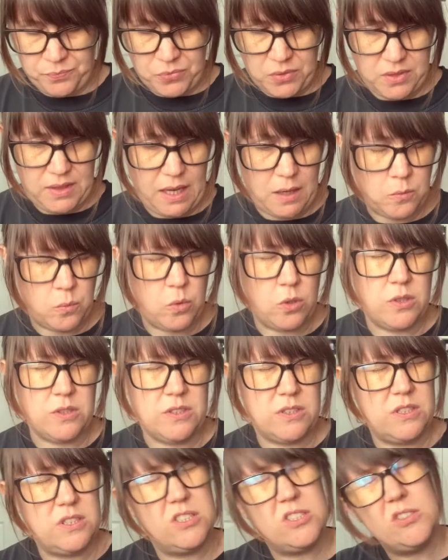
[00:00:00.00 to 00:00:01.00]
That
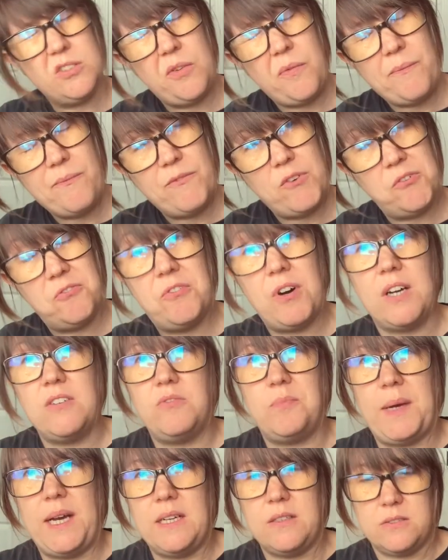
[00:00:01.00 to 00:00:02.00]
was
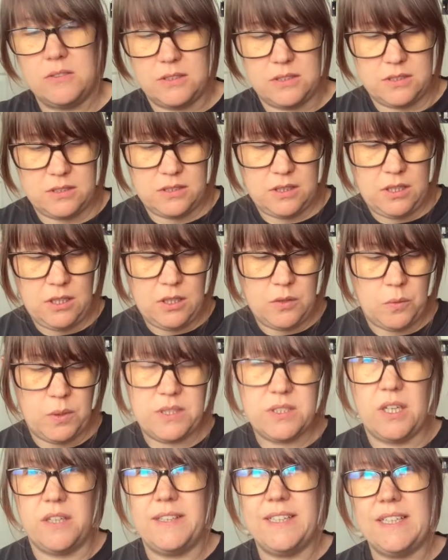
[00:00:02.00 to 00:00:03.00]
£5,
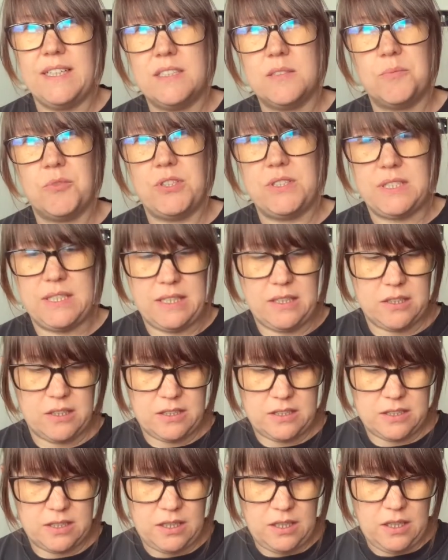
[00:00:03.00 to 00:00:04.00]
which I think is pretty good.